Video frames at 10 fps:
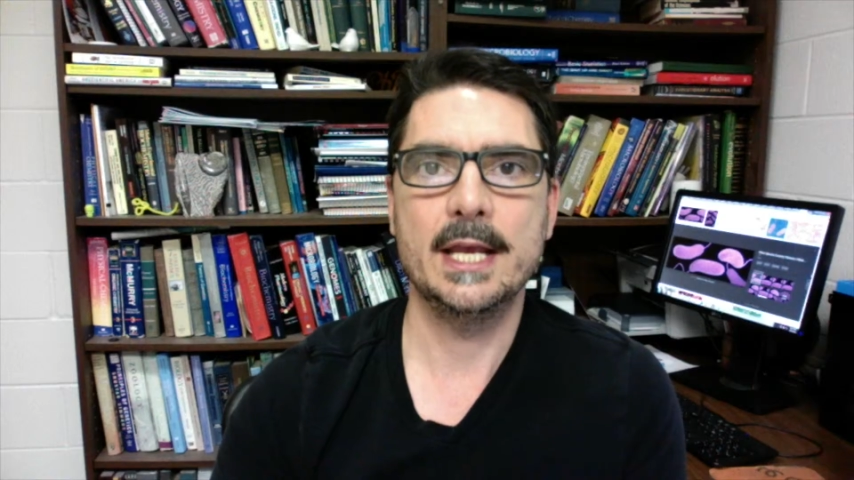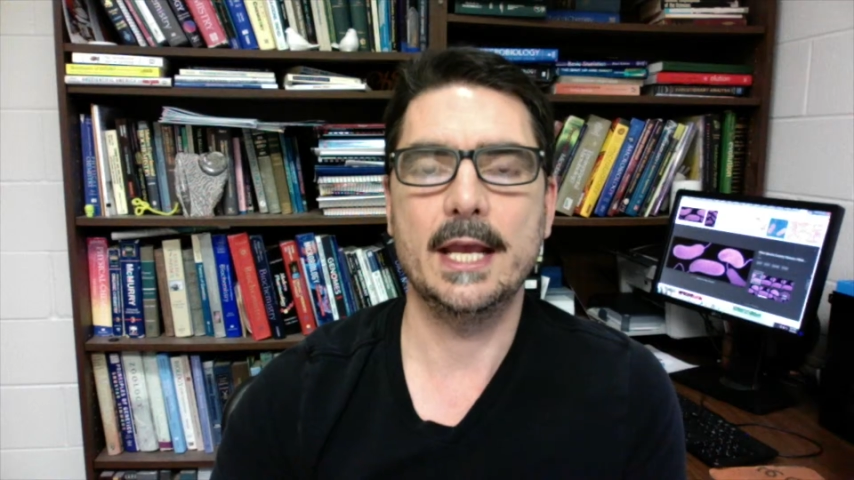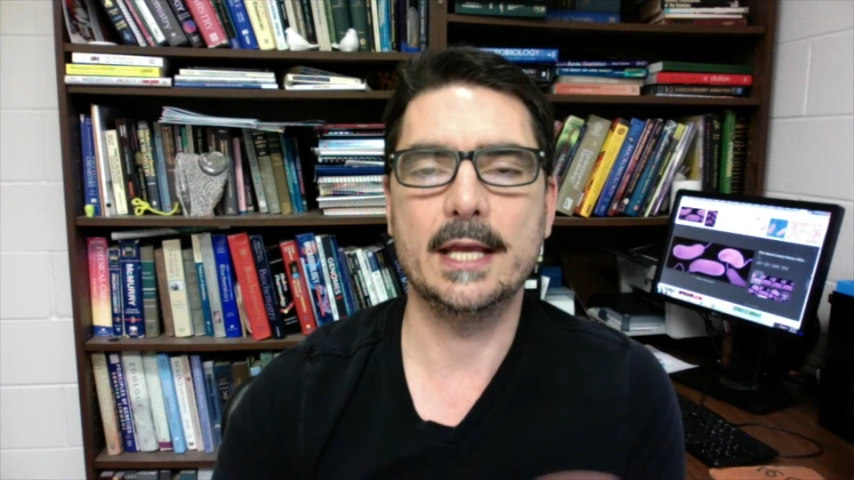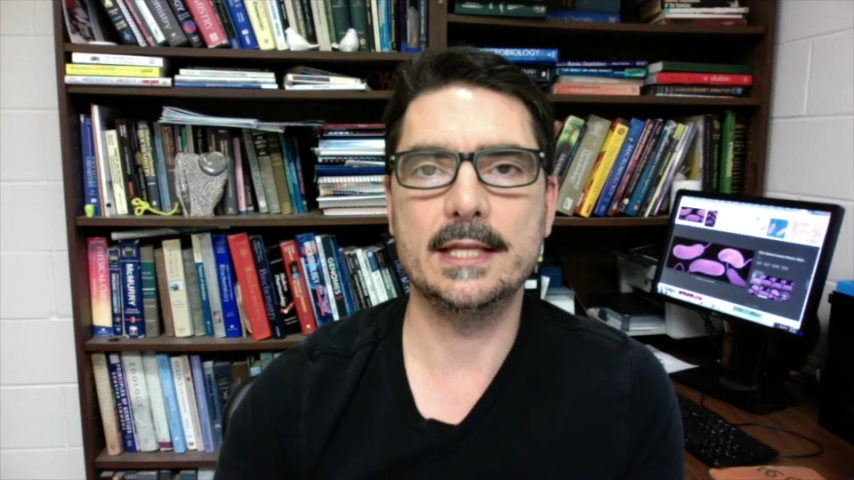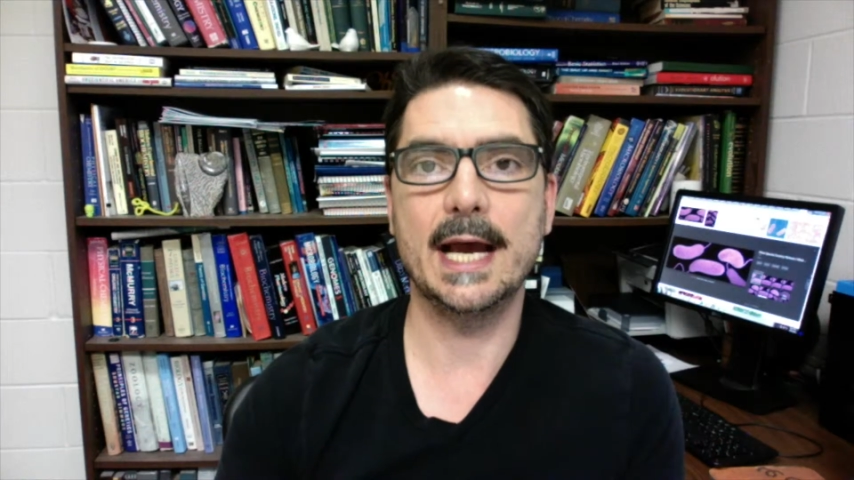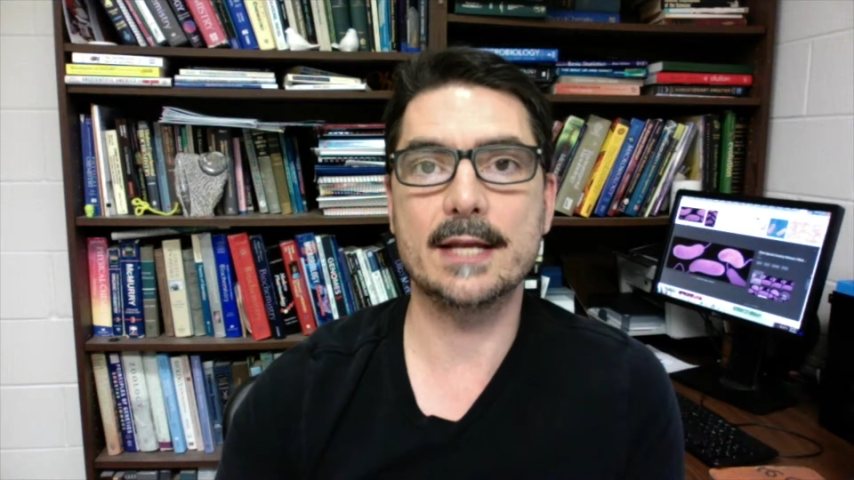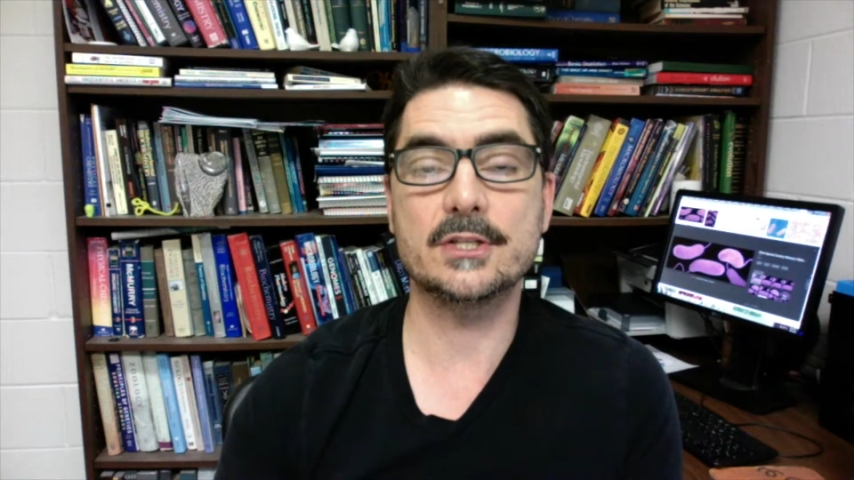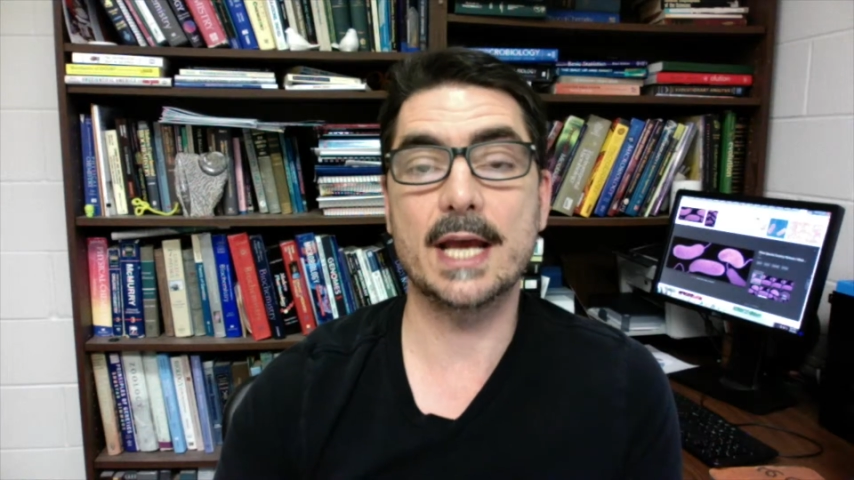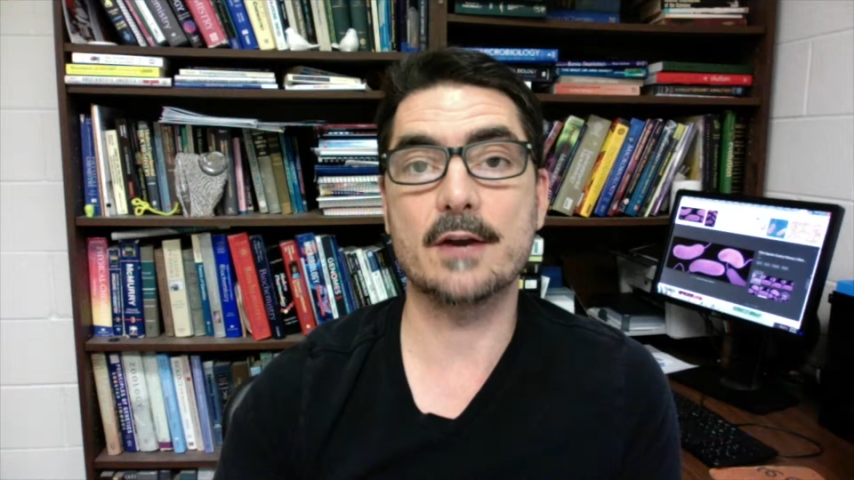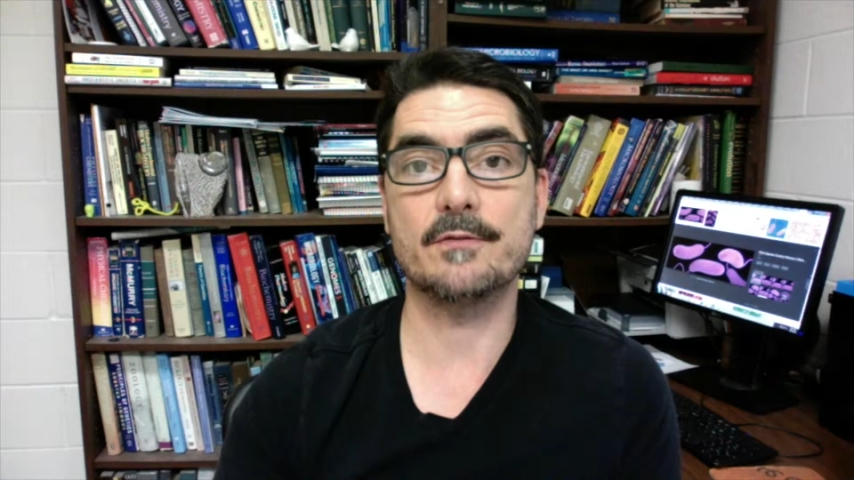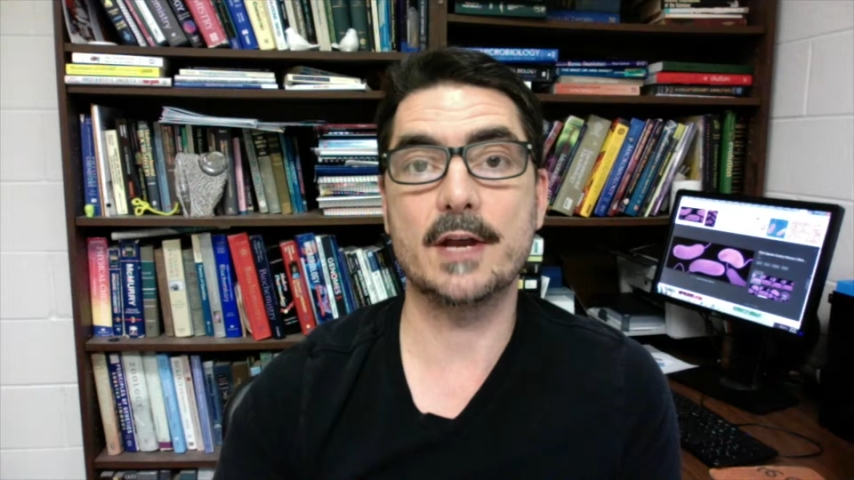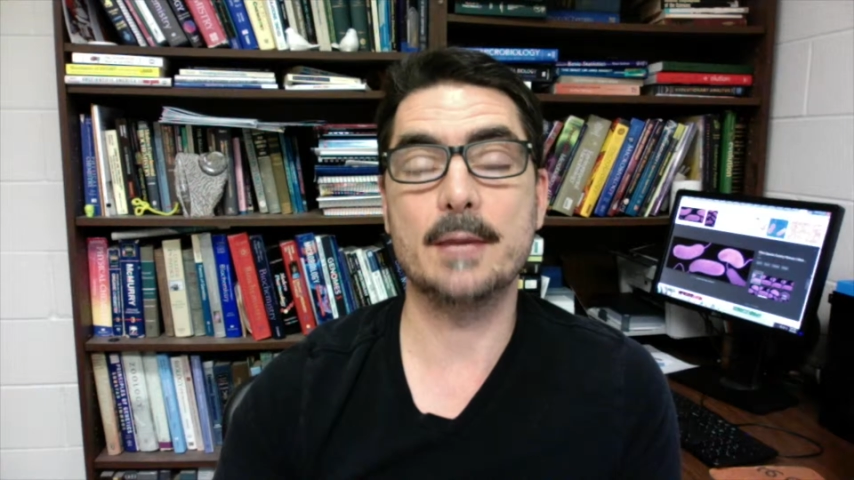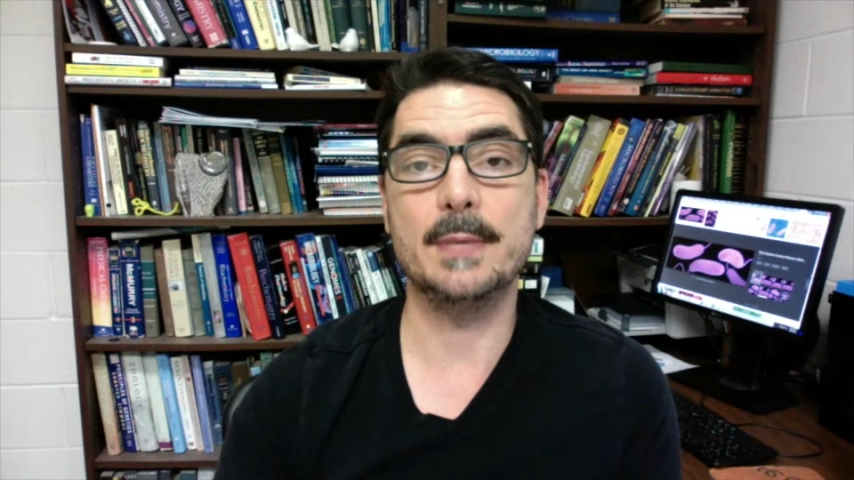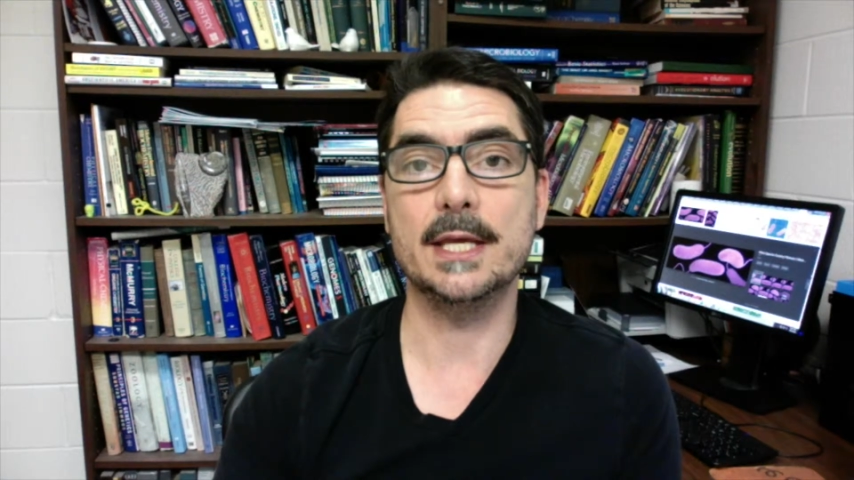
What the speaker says: And the iris diaphragm